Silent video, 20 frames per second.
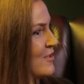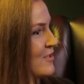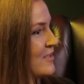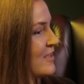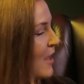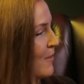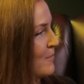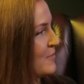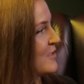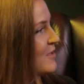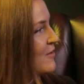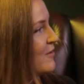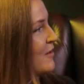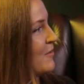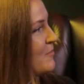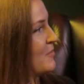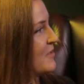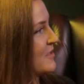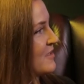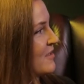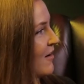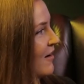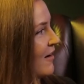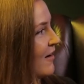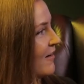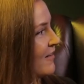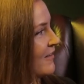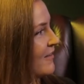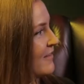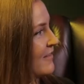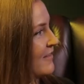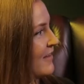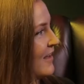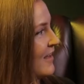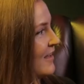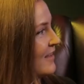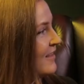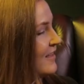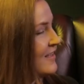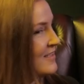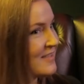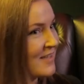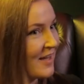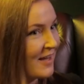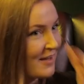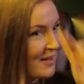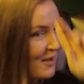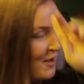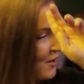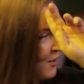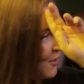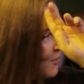just absolutely bizarre to see these like